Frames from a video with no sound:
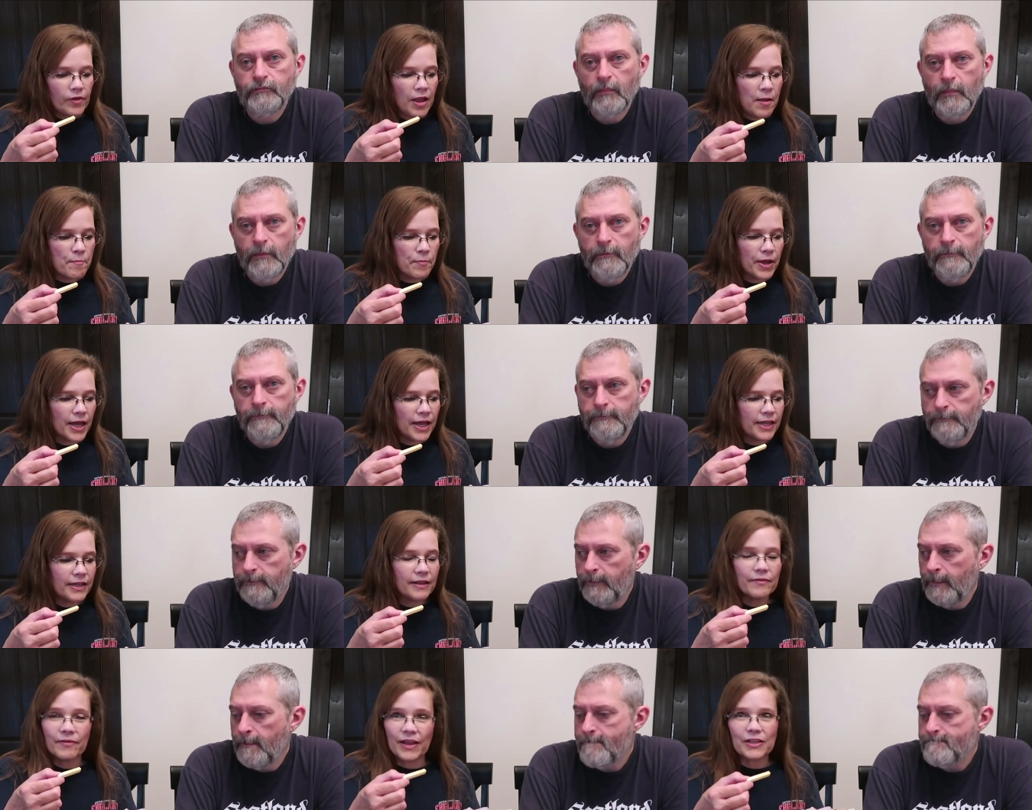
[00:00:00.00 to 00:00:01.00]

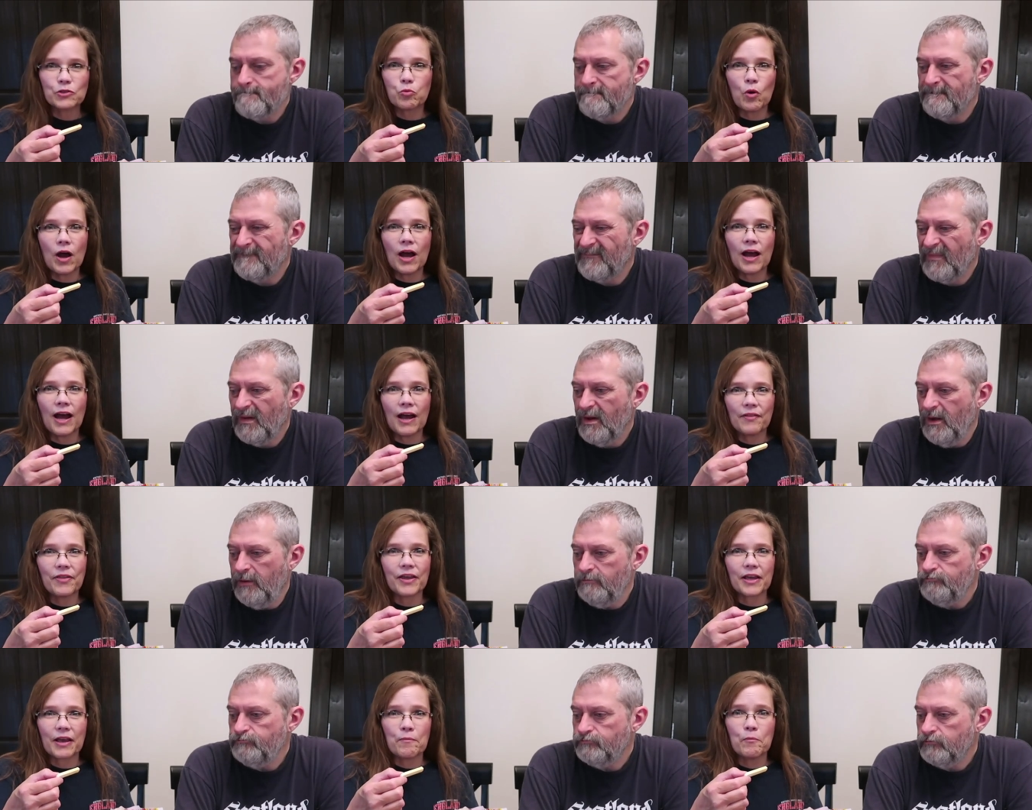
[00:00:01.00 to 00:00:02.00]
Speaker 1: but that's why I
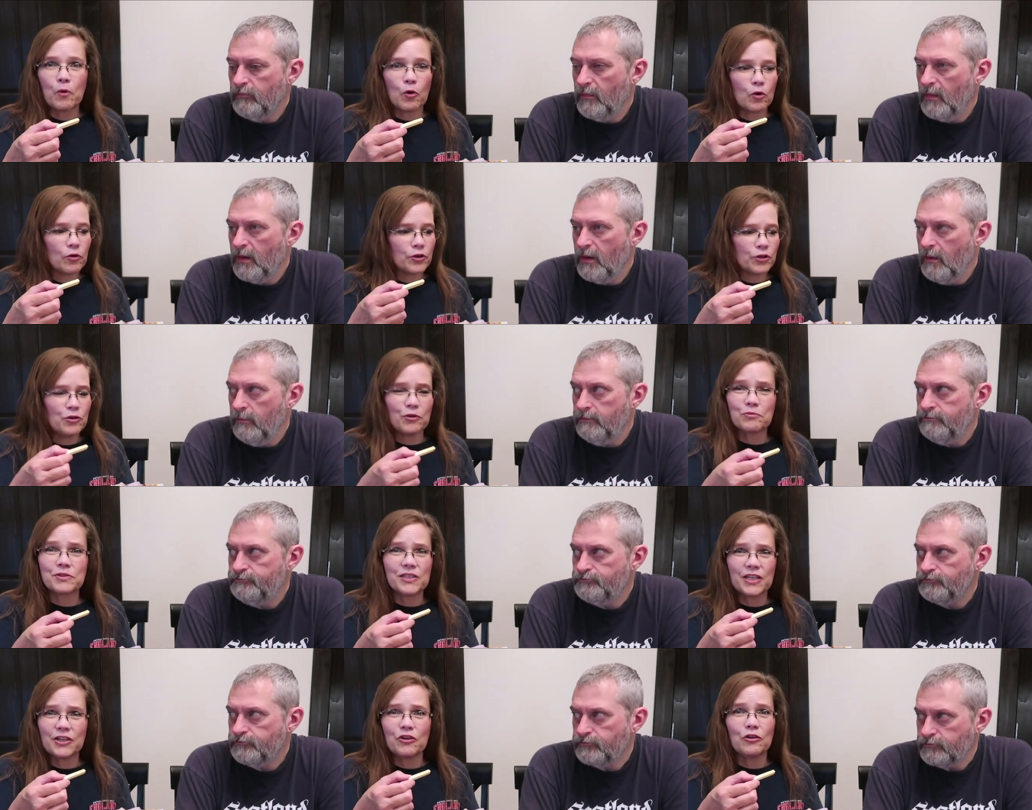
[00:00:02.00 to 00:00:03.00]
think more you don't
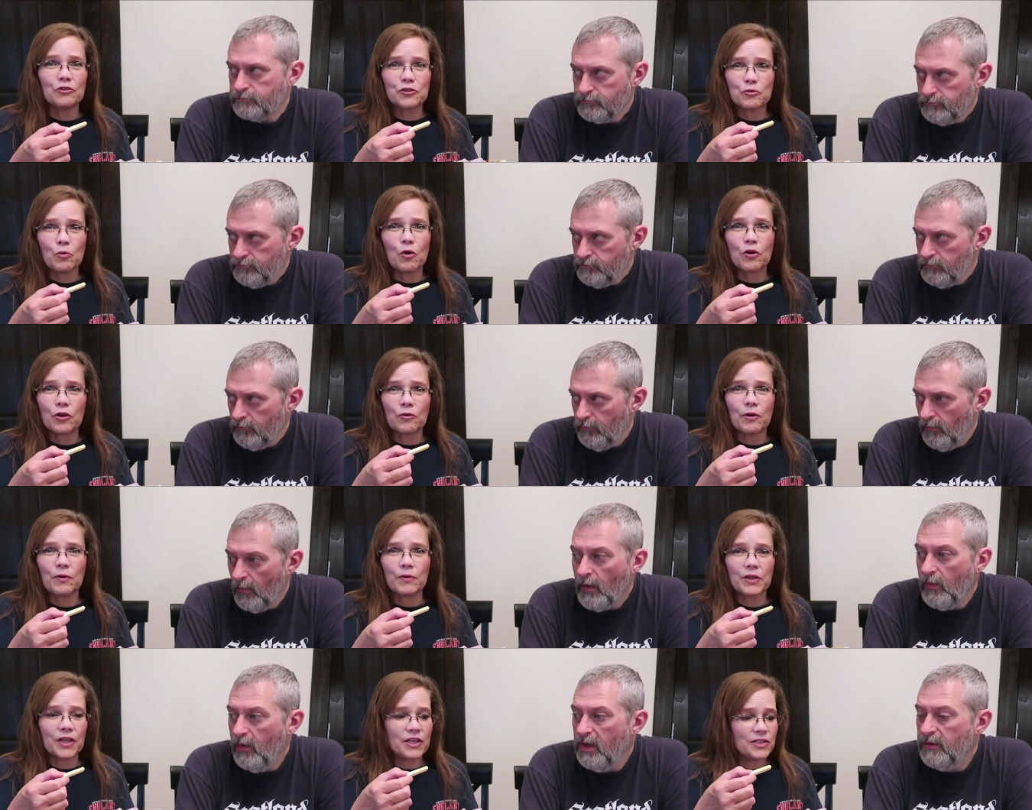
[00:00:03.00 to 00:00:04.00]
see adults walking
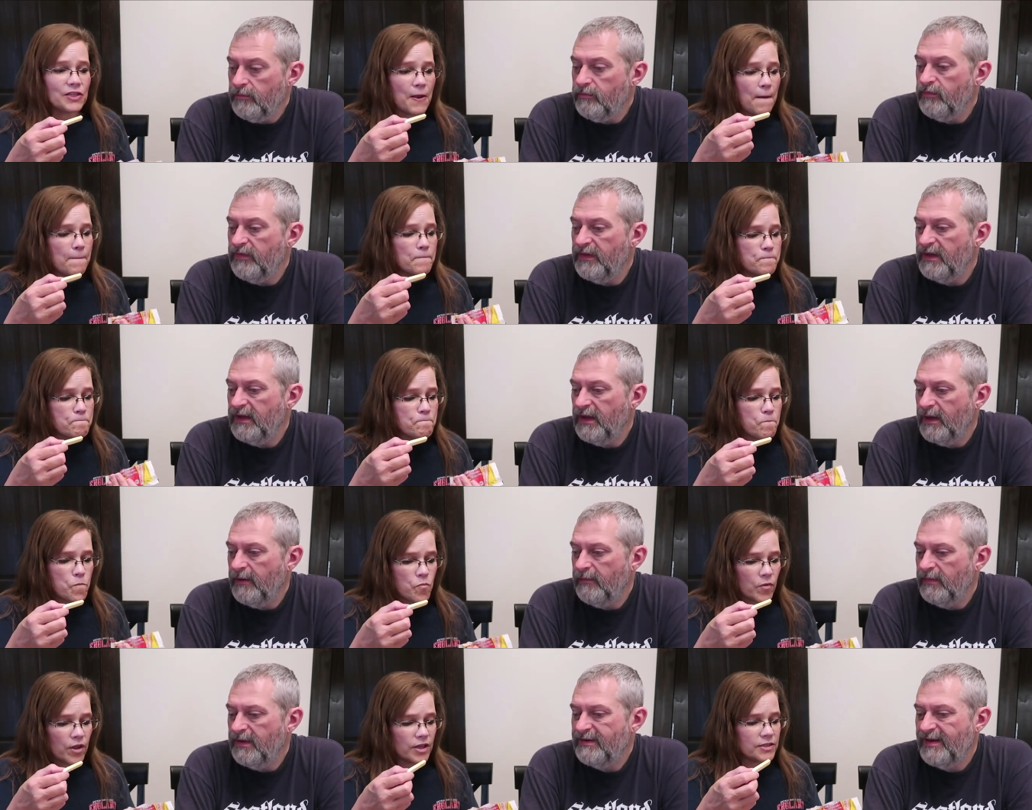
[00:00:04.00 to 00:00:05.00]
around with these. Well,
Speaker 2: the
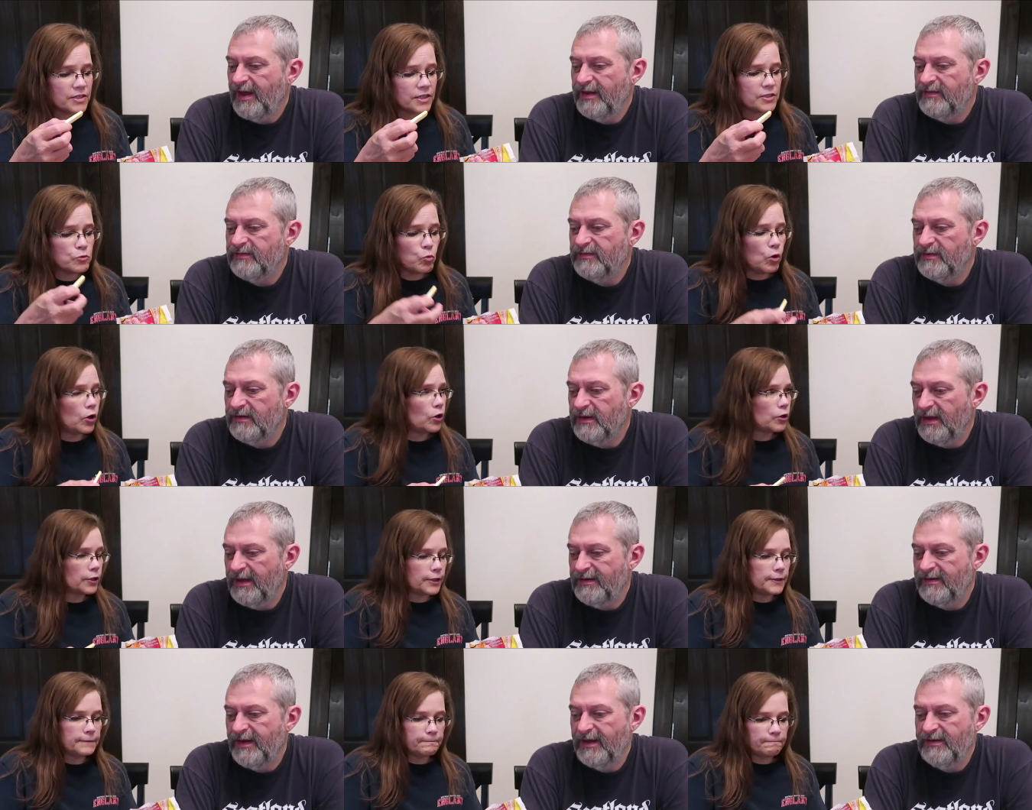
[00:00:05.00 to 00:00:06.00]
uh, it takes work.
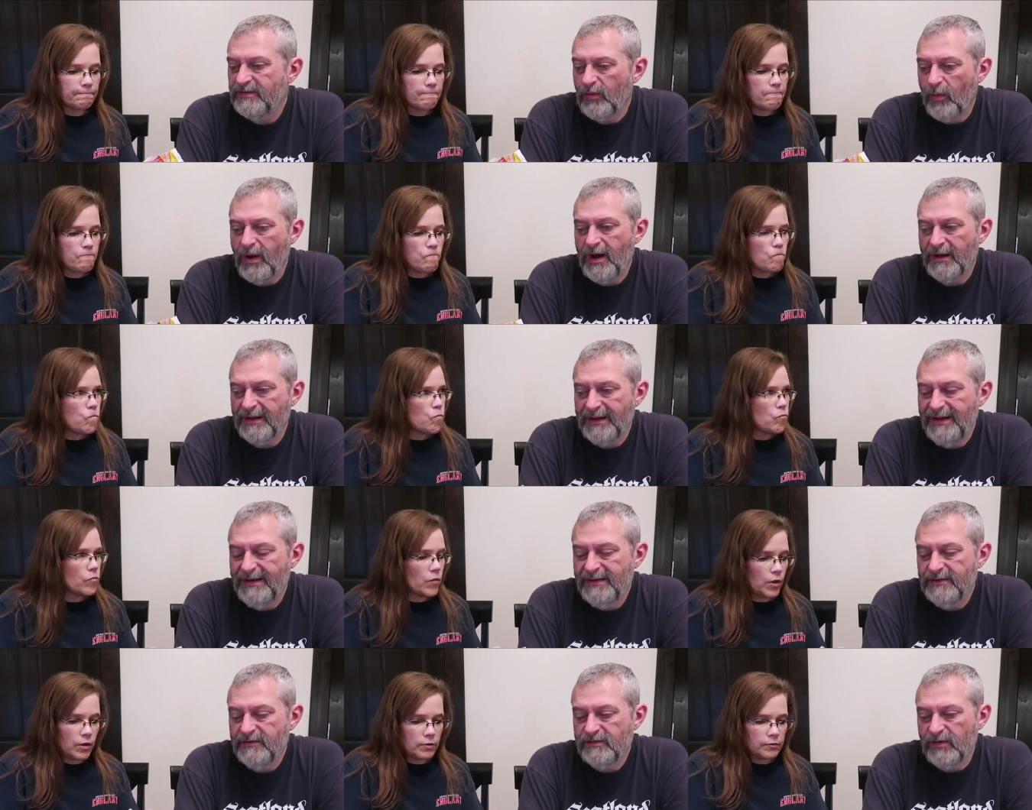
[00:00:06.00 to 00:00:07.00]
It takes a while to eat
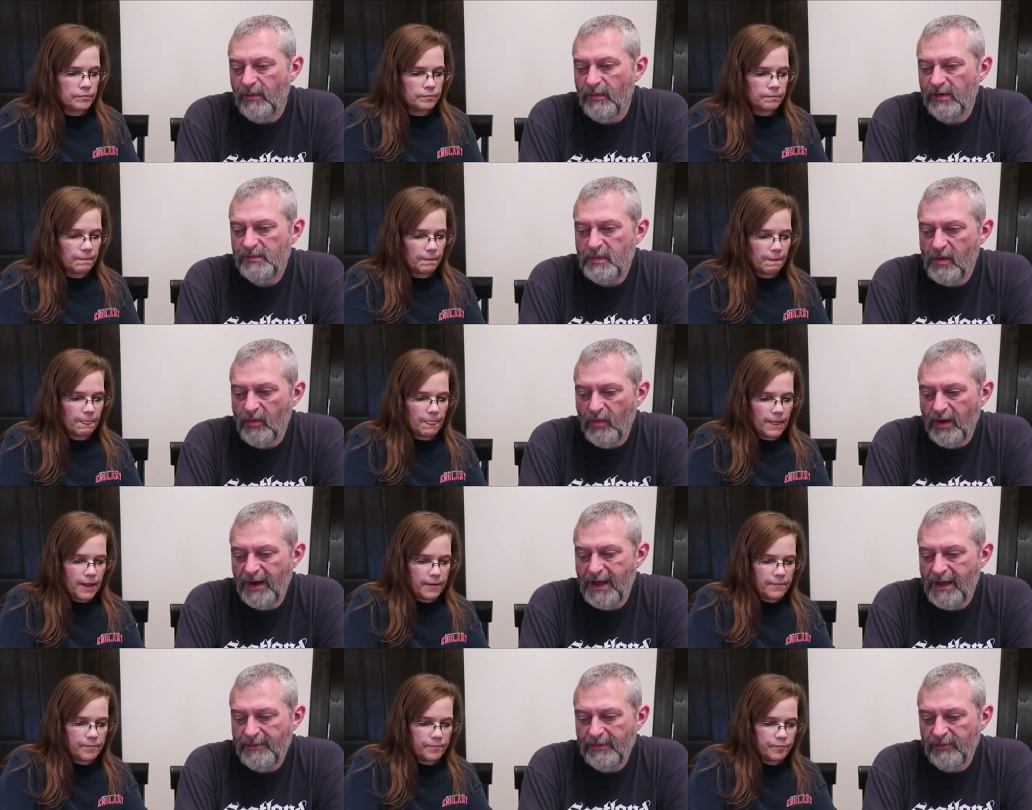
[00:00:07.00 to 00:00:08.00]
it. So most people,
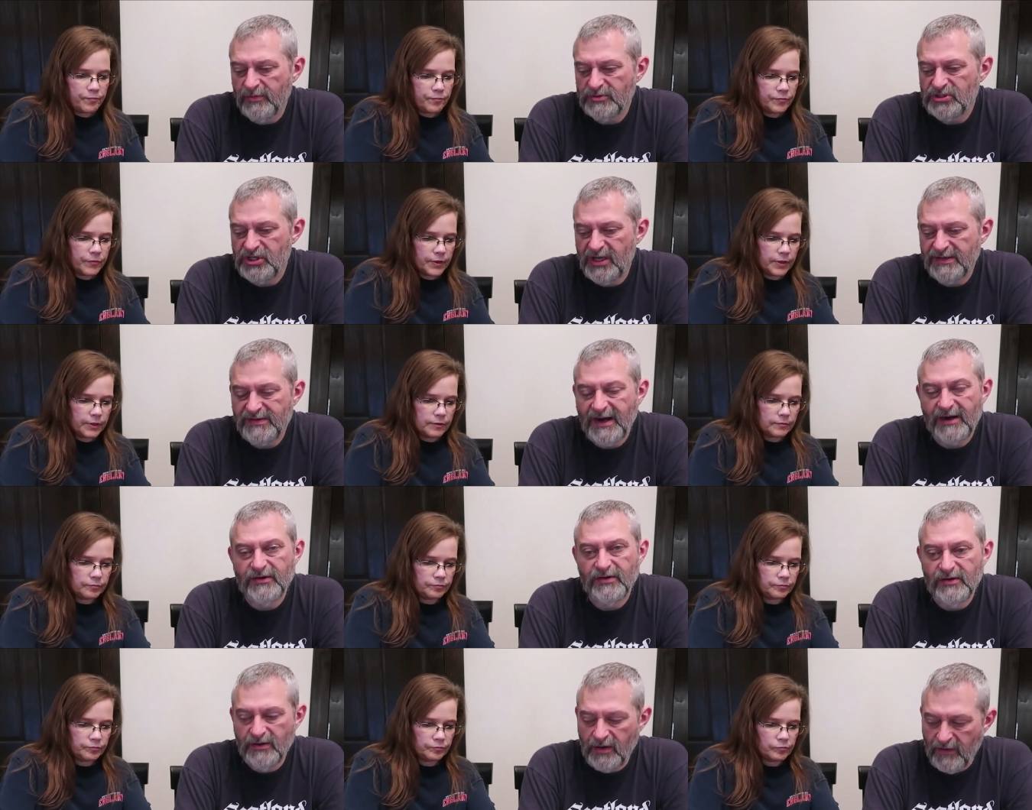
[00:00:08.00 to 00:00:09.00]
what happened was you got tired
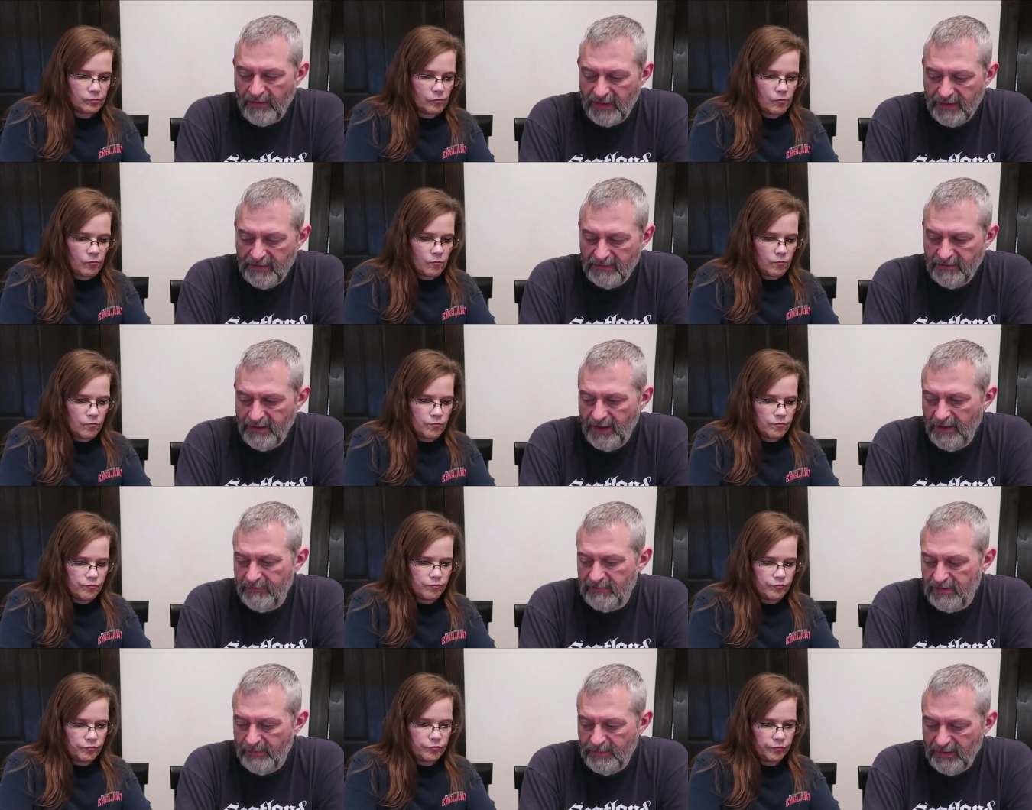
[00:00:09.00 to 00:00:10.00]
of doing all that uh,
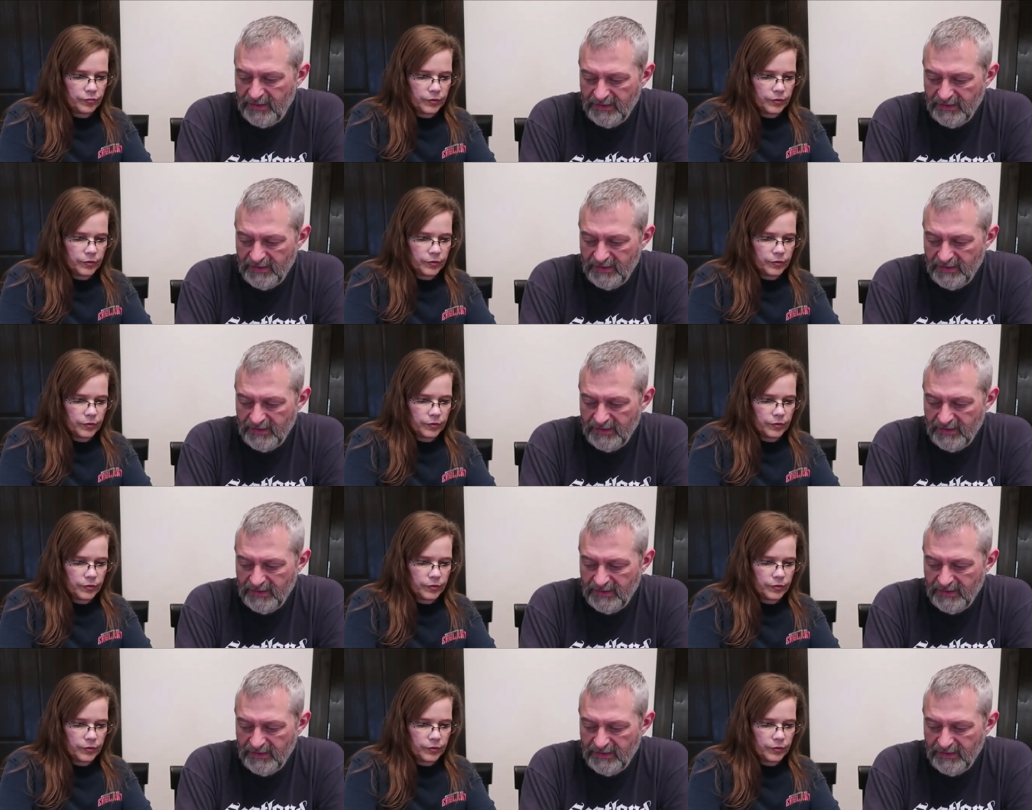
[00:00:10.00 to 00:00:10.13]
dipping